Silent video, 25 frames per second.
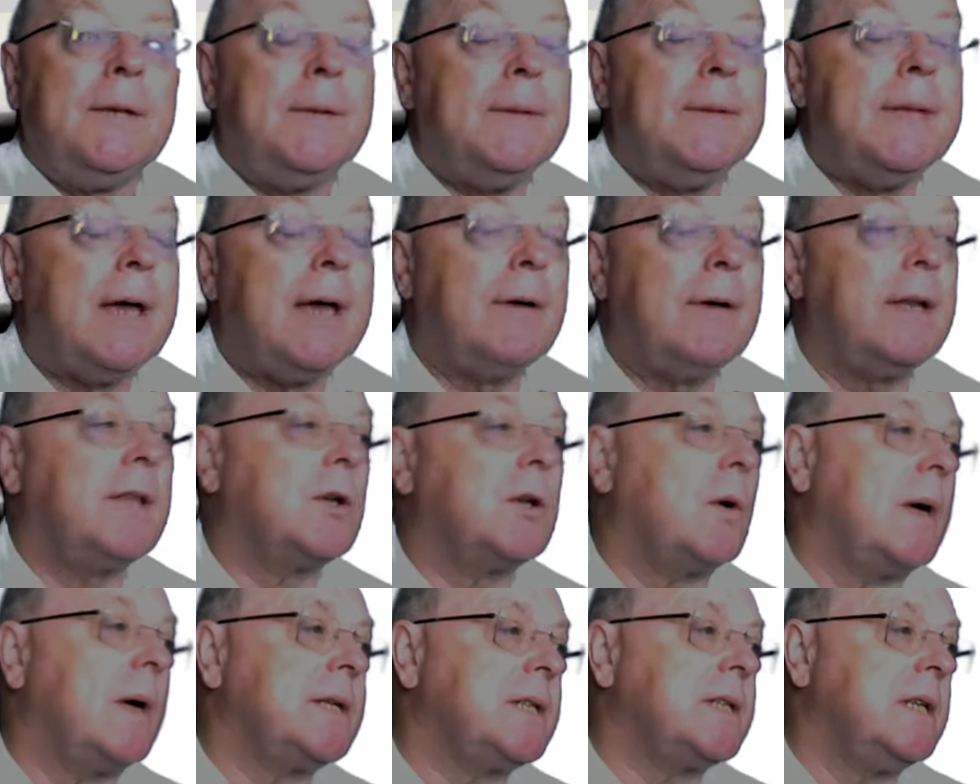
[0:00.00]
Now,
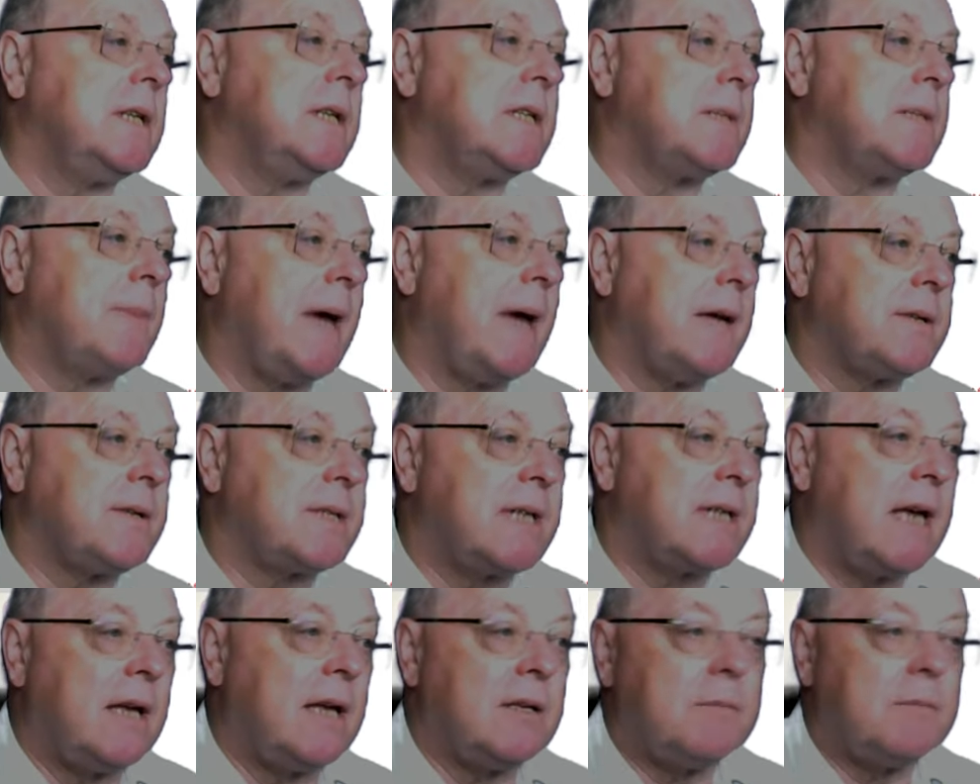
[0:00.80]
another question is about
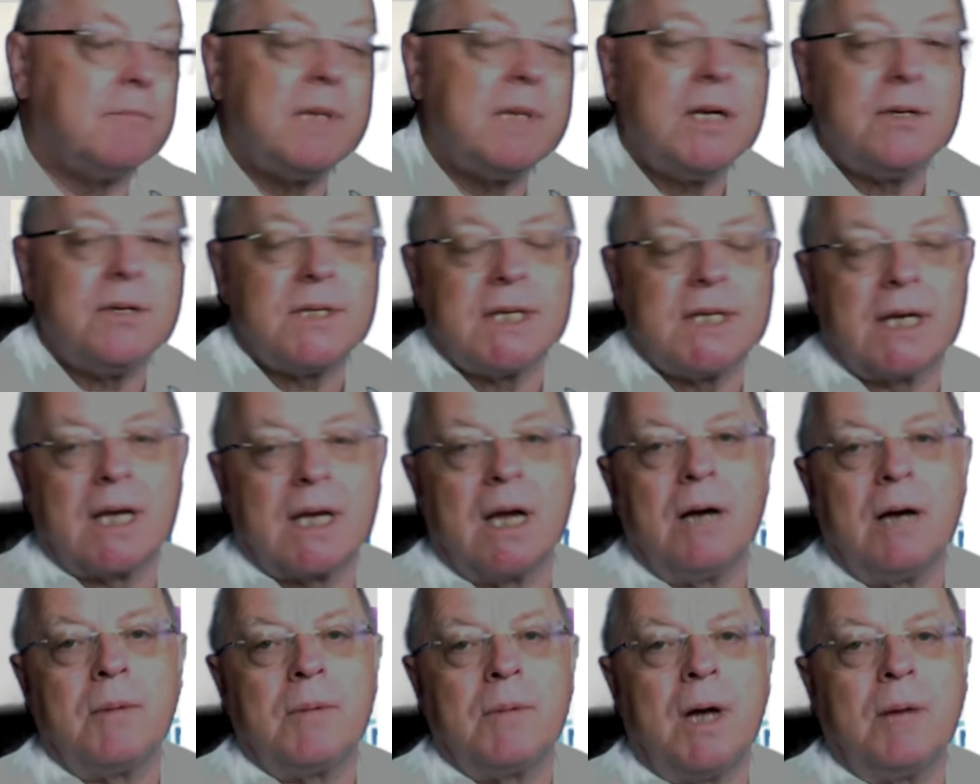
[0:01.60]
sound and music.
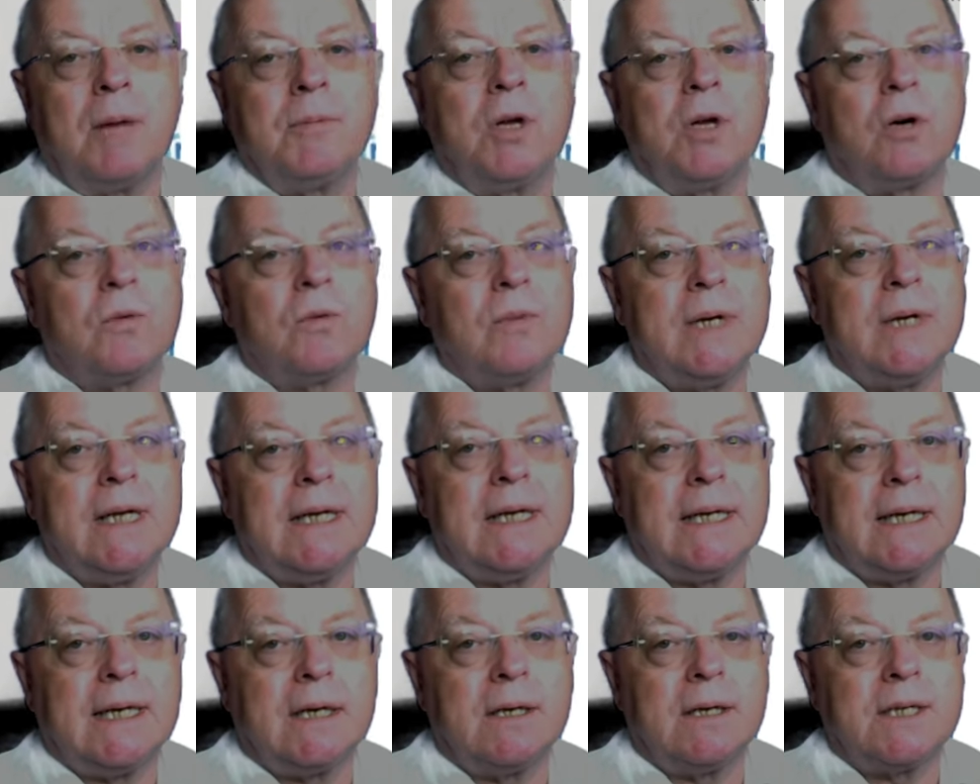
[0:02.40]
I'm not
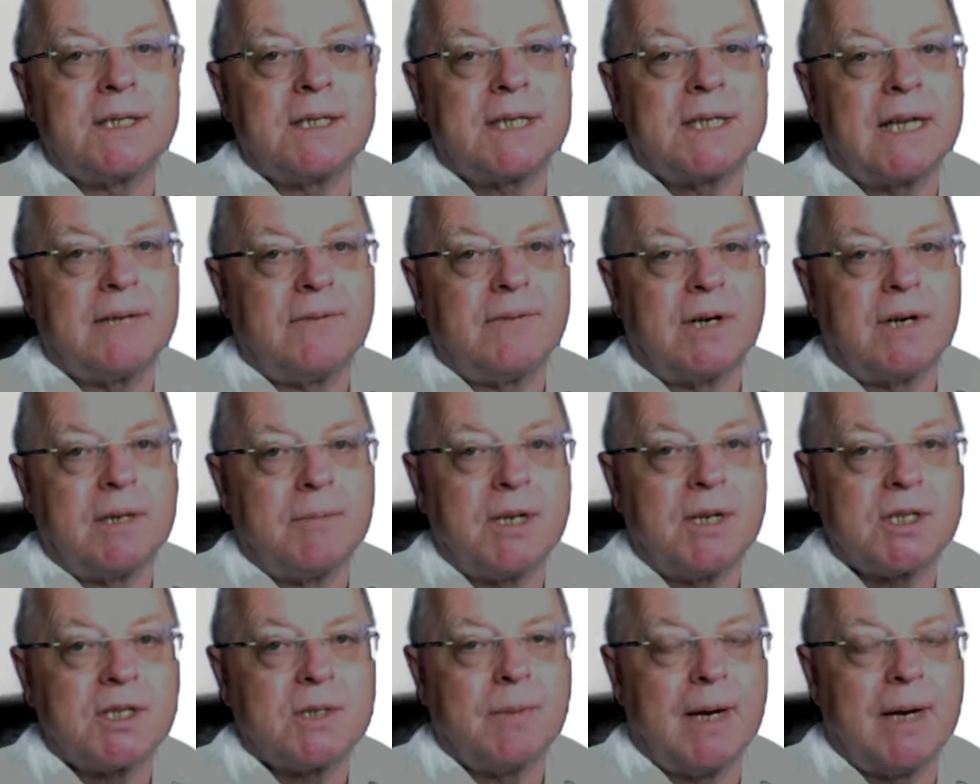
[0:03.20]
really going to say very
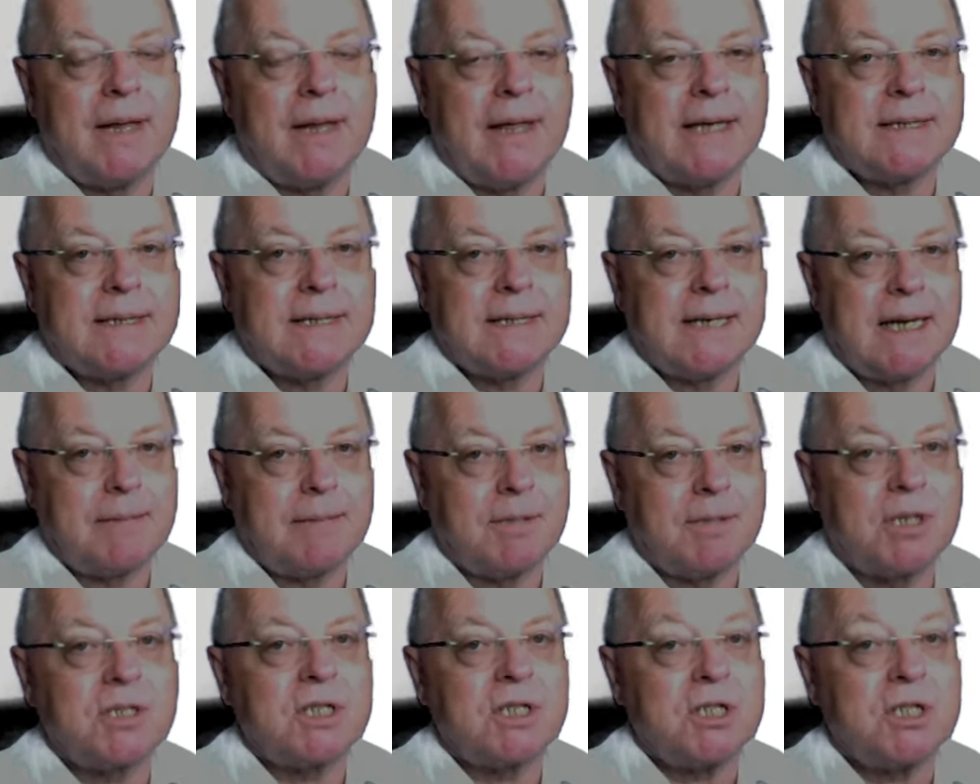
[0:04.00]
much about that today
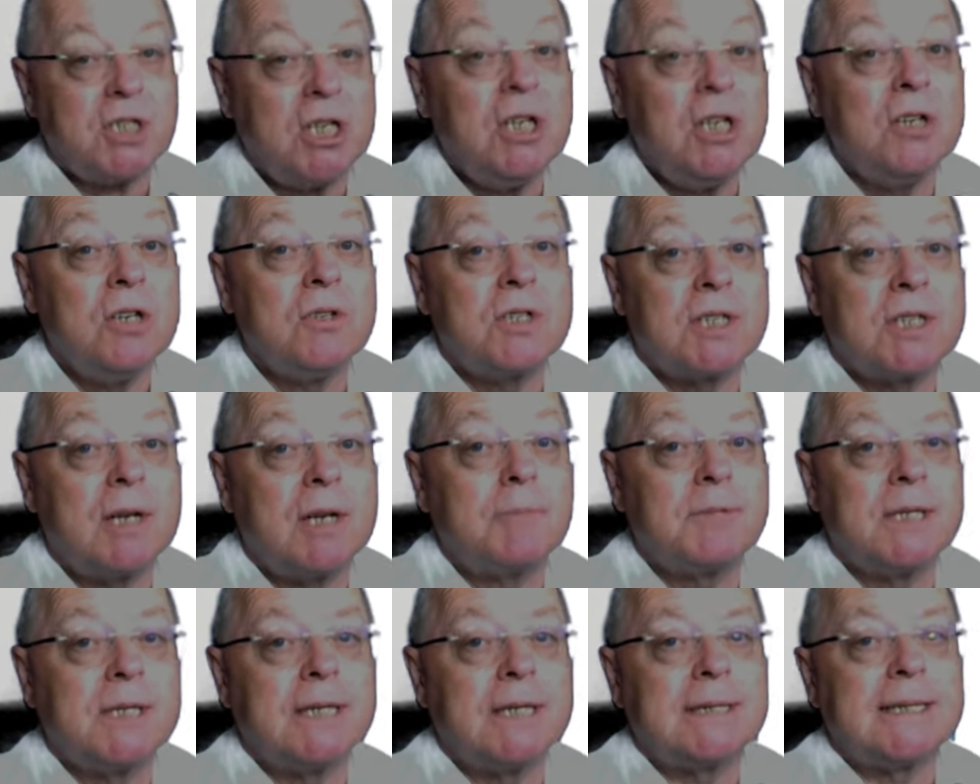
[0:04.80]
because it's a huge
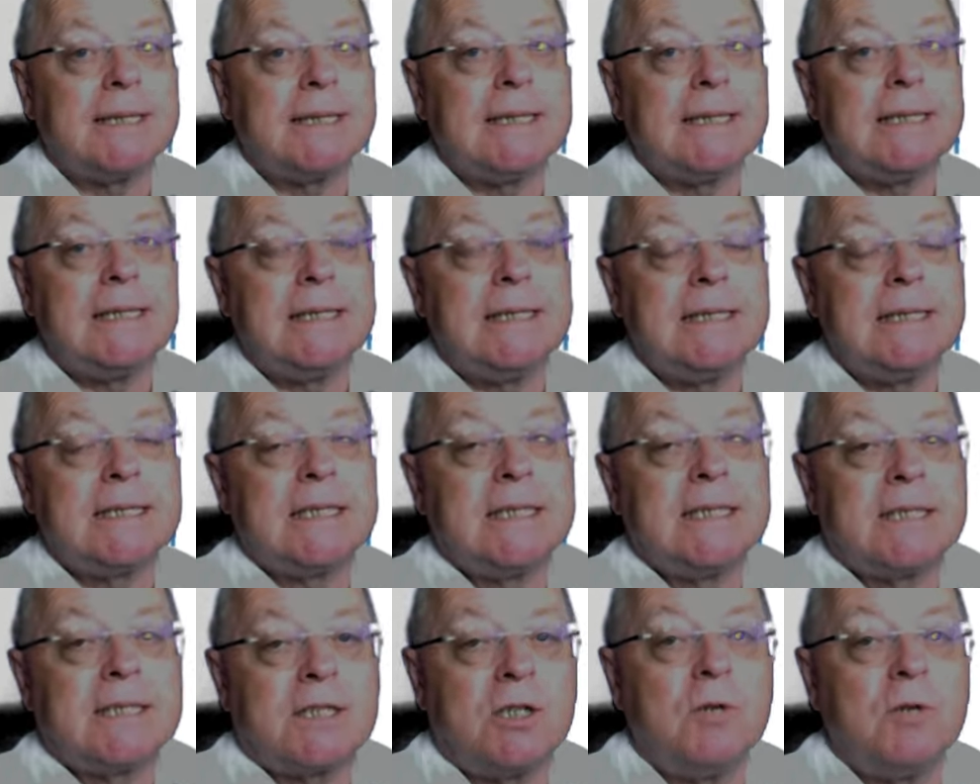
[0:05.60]
subject, and this
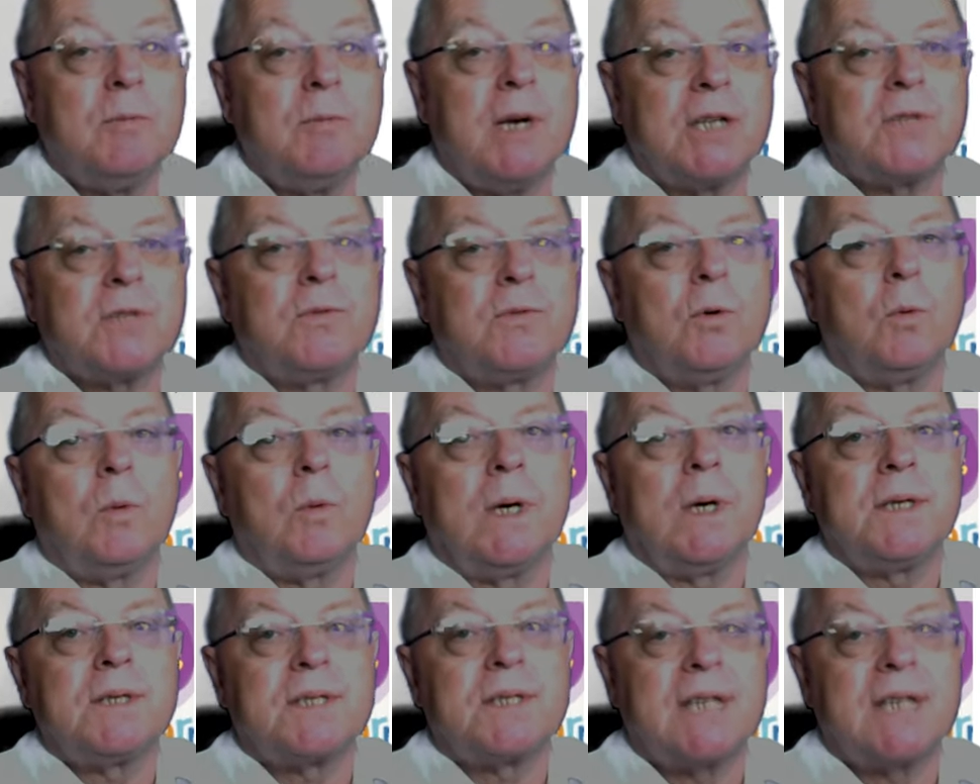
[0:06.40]
is too much for
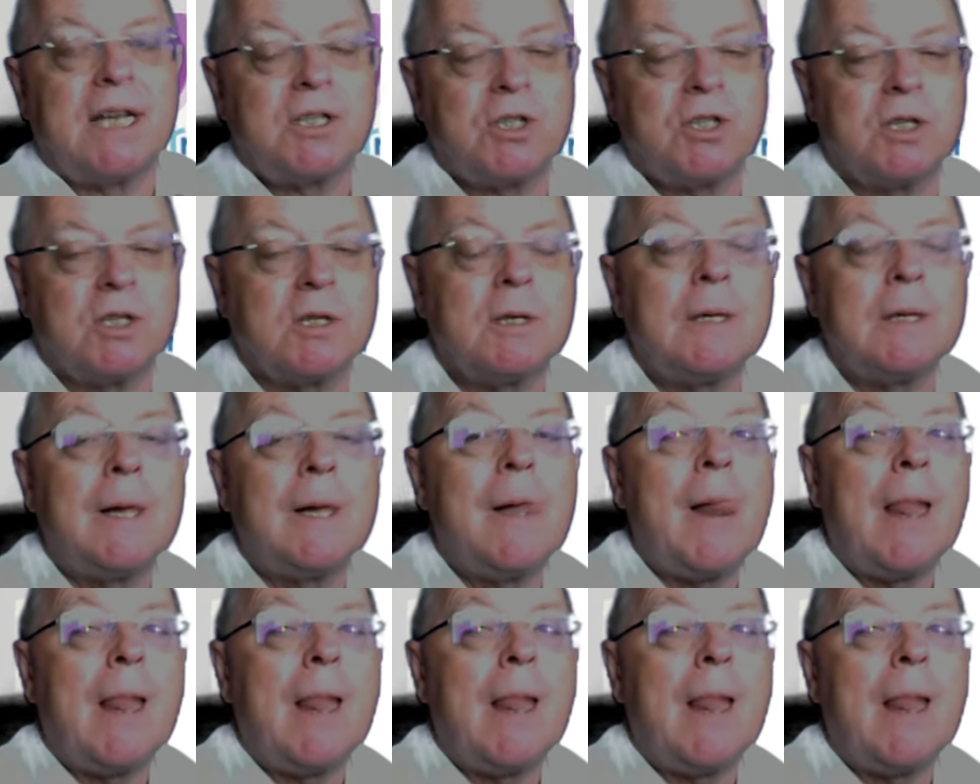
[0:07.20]
one session.